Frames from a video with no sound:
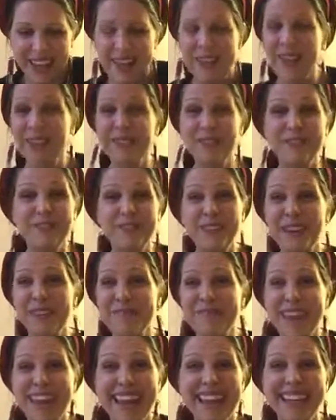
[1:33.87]
You're on the
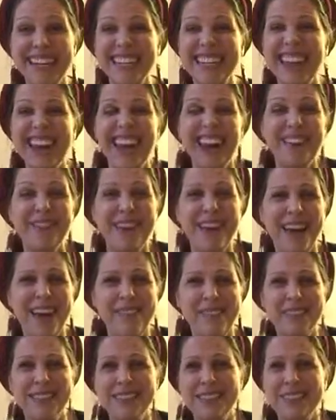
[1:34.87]
front page of
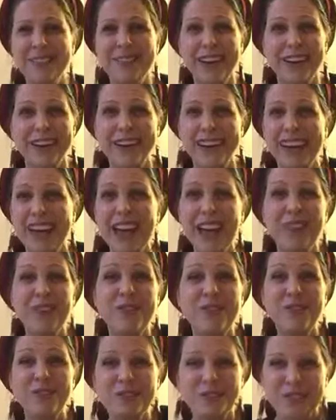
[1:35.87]
heaven's very
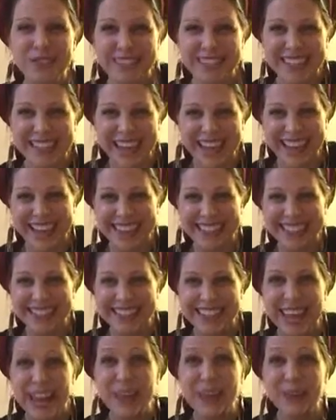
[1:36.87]

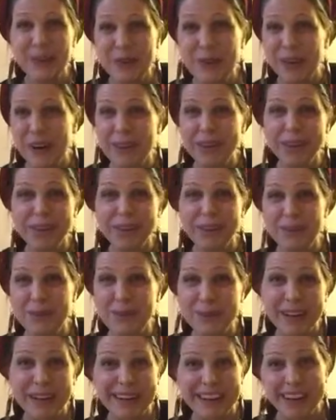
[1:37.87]
newsstand. You are the
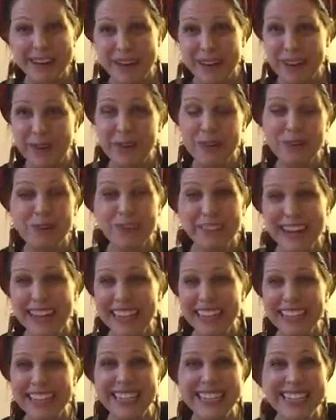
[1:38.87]
superhero who
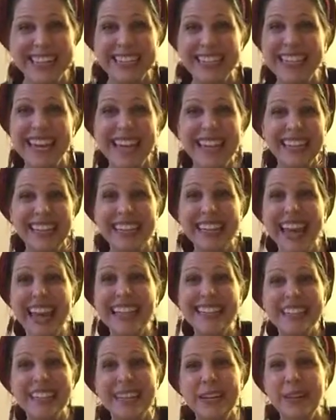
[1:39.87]
finally just
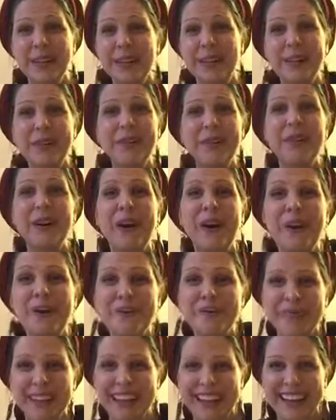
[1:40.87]
landed her own
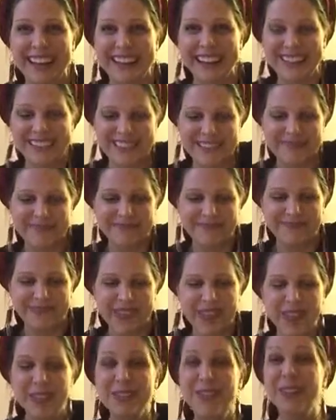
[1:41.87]
homeland.
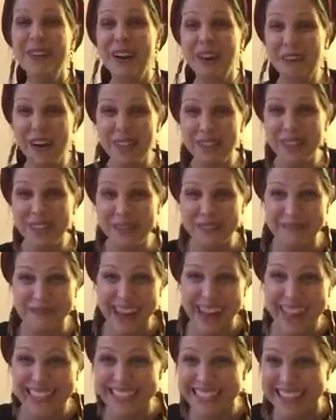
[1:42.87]
So go on with your
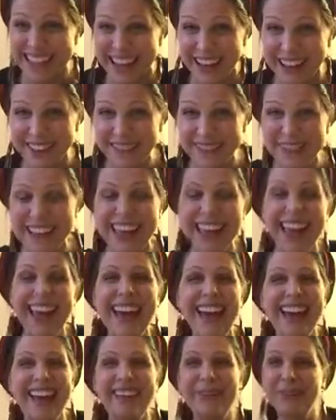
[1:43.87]
bad self
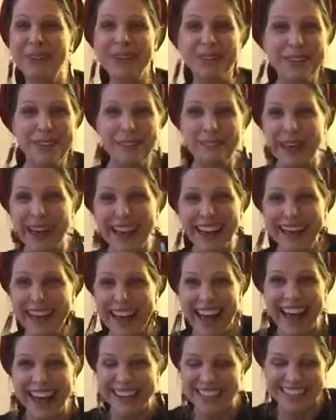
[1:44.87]
and with your bad
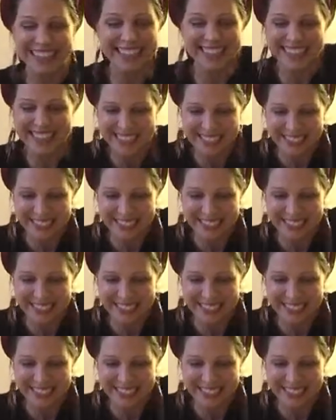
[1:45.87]
accent